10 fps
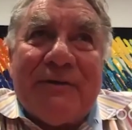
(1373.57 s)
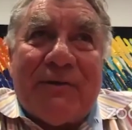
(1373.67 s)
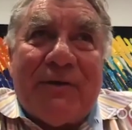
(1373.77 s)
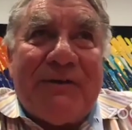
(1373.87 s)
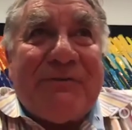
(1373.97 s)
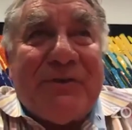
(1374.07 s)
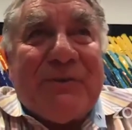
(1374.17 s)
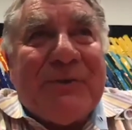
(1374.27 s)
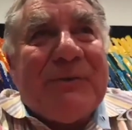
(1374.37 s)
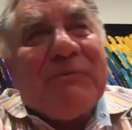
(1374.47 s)

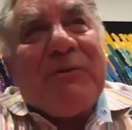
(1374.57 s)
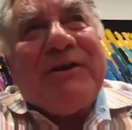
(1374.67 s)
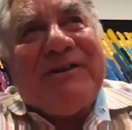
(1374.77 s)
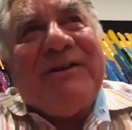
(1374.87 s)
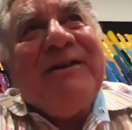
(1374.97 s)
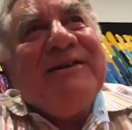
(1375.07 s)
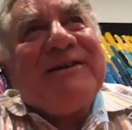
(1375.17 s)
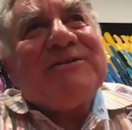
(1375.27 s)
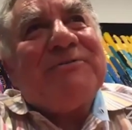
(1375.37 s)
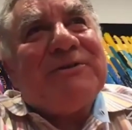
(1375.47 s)
it
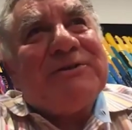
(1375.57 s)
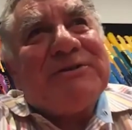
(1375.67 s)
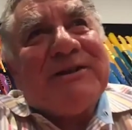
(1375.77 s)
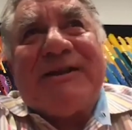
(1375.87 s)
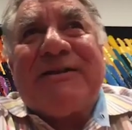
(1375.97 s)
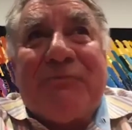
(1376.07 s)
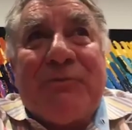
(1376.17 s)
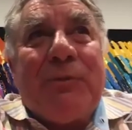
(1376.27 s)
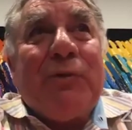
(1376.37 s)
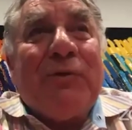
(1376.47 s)
doesn't reduce it, it
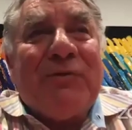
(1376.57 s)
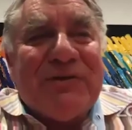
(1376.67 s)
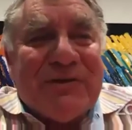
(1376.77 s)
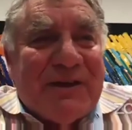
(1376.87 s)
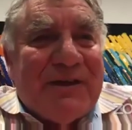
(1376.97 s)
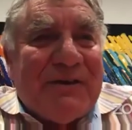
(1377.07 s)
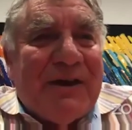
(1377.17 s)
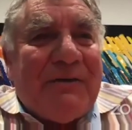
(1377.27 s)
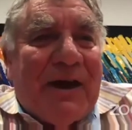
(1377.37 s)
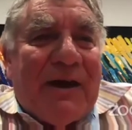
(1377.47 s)
removes
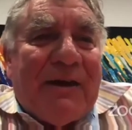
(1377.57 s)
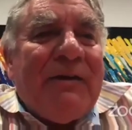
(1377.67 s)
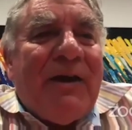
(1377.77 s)
a